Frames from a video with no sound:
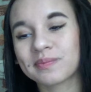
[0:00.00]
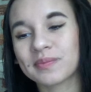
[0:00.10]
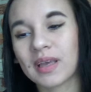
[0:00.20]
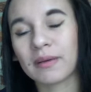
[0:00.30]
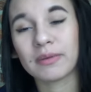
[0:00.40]

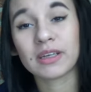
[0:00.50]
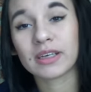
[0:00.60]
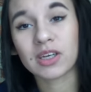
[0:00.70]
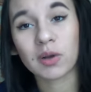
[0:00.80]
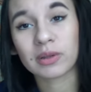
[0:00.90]
I mean, like, in
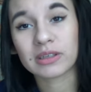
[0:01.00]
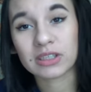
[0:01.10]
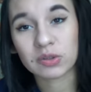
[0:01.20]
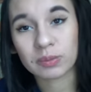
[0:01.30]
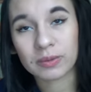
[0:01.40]
a couple of
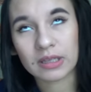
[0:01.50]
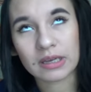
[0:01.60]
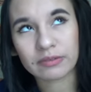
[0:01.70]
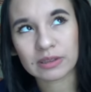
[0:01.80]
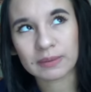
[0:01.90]
years we will be
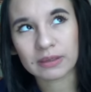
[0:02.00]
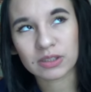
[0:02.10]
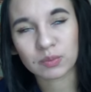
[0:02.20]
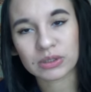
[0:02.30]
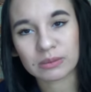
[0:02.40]
laughing about
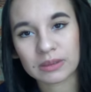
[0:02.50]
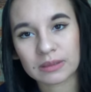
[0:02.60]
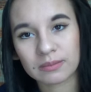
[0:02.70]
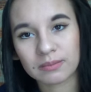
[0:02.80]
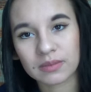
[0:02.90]
this probably,
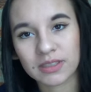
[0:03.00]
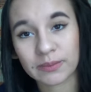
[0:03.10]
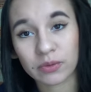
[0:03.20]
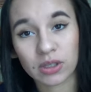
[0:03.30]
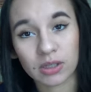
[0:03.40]

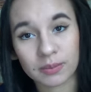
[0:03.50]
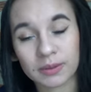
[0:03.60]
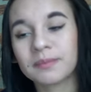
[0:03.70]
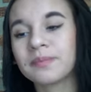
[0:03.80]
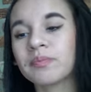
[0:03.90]
except for
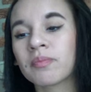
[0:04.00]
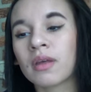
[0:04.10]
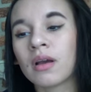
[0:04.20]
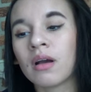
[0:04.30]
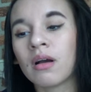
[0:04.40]
Colombia.
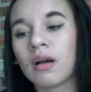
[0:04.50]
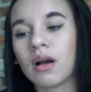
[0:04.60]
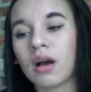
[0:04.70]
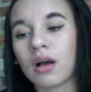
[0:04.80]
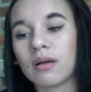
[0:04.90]

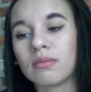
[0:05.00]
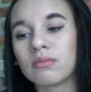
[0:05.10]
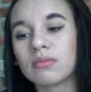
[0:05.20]
I